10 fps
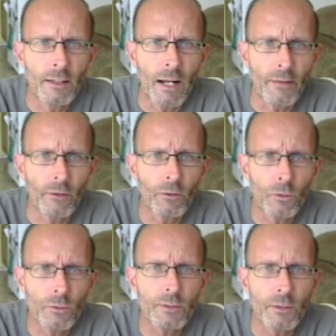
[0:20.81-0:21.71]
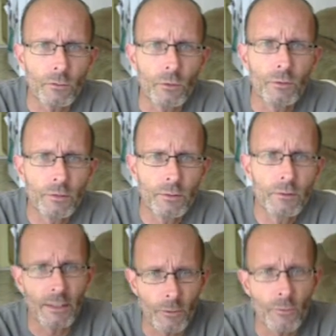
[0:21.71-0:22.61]
and there are holes in the roof.
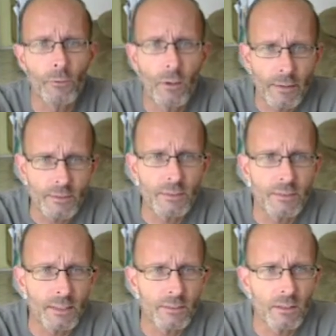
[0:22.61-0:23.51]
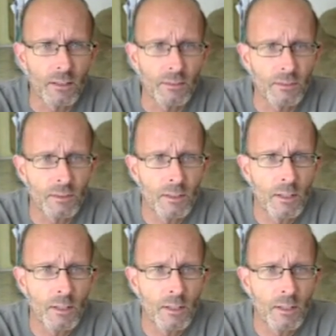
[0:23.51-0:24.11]
I go through all that just to get to lunch.